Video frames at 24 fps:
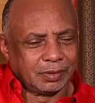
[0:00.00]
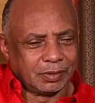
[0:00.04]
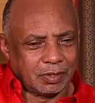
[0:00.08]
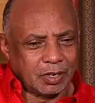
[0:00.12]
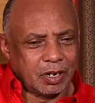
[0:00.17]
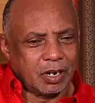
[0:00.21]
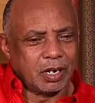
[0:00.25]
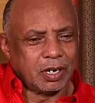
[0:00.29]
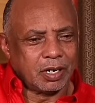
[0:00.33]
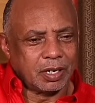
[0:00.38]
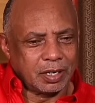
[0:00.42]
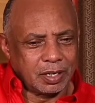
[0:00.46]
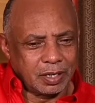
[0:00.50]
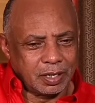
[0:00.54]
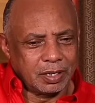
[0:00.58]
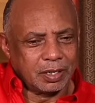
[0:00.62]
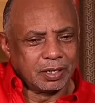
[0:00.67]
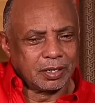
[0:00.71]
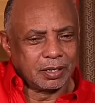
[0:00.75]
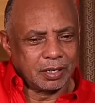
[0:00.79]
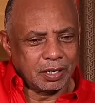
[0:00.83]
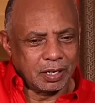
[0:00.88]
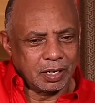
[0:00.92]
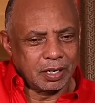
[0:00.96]
Right.
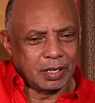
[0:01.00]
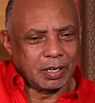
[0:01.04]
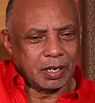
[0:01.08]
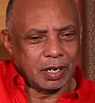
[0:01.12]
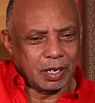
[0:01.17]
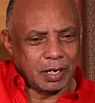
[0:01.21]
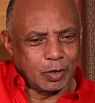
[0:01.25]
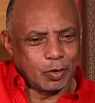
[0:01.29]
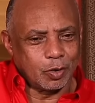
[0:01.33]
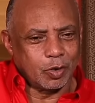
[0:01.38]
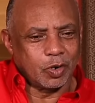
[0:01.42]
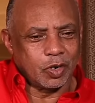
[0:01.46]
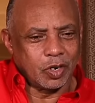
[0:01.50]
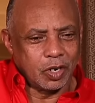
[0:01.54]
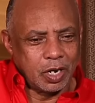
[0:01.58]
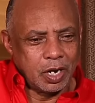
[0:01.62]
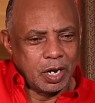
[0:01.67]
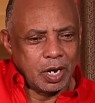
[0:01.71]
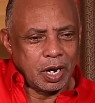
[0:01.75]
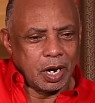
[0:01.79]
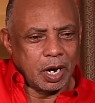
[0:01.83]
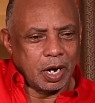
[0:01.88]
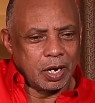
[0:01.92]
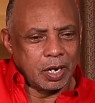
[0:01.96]
I know.
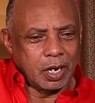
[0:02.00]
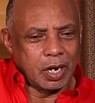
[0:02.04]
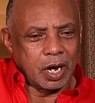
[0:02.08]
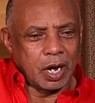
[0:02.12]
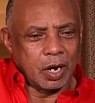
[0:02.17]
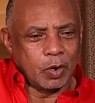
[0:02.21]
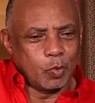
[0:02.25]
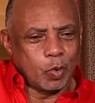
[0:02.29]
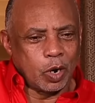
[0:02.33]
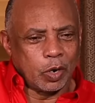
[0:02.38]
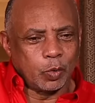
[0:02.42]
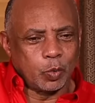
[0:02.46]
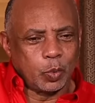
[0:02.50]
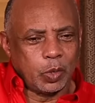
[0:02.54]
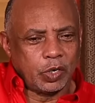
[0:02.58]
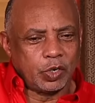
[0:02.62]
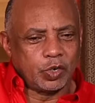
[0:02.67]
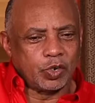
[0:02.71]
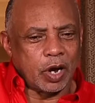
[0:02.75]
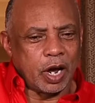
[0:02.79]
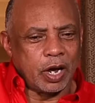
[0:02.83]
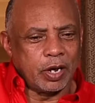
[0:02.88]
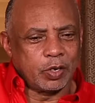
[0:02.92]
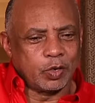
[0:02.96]
And what we
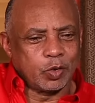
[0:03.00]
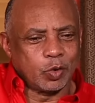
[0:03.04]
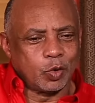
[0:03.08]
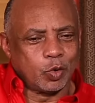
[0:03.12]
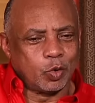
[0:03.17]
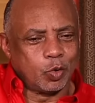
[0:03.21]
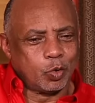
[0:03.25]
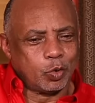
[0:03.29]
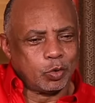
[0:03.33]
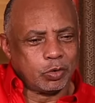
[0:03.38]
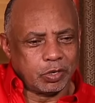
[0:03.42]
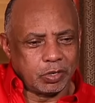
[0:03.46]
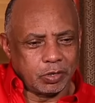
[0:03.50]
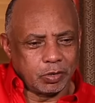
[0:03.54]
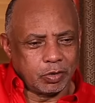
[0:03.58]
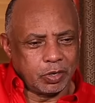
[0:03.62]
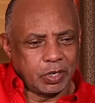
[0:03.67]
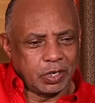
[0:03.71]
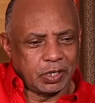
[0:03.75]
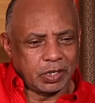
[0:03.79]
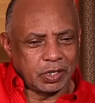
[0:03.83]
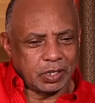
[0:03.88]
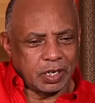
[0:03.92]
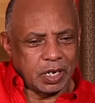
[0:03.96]
try to do too
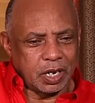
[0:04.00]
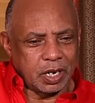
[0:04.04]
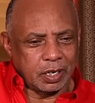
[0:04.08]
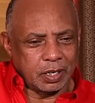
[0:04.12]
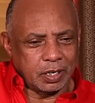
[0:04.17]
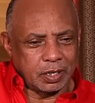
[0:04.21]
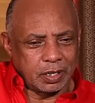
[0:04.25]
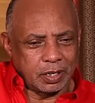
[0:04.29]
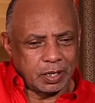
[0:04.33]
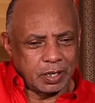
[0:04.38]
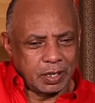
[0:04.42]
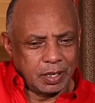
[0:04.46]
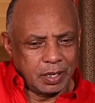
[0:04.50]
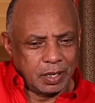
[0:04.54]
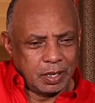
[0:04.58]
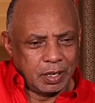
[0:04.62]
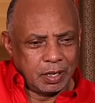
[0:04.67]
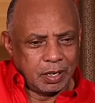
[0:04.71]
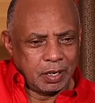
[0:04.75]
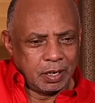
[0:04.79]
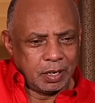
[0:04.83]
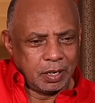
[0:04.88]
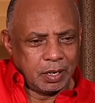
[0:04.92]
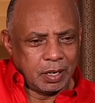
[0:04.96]
is that
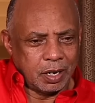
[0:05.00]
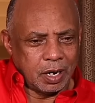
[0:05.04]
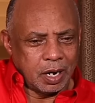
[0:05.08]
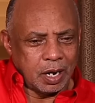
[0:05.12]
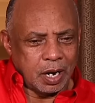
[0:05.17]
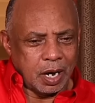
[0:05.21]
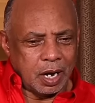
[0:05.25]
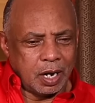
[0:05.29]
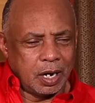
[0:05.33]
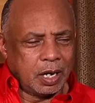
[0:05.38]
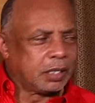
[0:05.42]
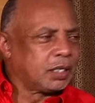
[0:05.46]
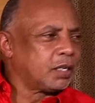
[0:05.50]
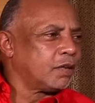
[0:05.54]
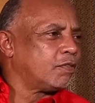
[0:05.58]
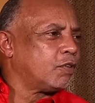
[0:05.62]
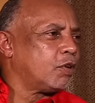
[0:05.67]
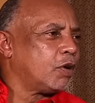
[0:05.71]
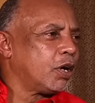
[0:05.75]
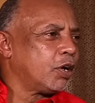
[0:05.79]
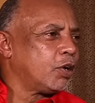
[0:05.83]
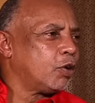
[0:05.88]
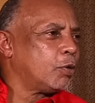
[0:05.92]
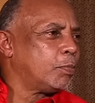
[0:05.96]
a lot of
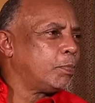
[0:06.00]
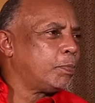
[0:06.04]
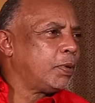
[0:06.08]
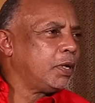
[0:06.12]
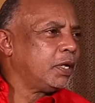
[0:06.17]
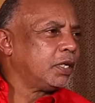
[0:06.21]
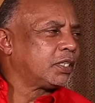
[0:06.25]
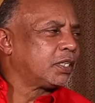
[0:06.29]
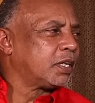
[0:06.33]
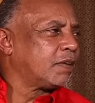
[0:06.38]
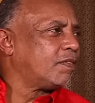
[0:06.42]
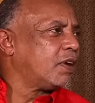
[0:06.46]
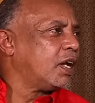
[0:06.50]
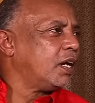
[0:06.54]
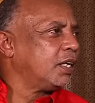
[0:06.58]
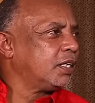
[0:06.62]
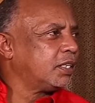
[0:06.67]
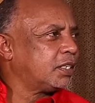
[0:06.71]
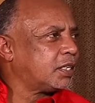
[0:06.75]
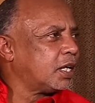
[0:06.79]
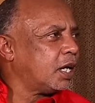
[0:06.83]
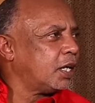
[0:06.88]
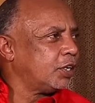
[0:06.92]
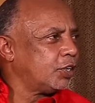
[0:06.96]
our dub plates of
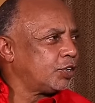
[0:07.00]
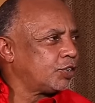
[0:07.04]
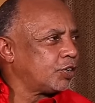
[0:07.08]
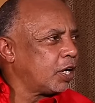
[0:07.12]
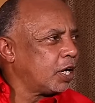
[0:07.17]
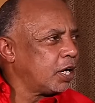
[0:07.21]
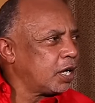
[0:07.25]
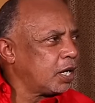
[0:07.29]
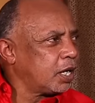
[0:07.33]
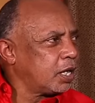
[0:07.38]
Alexandria,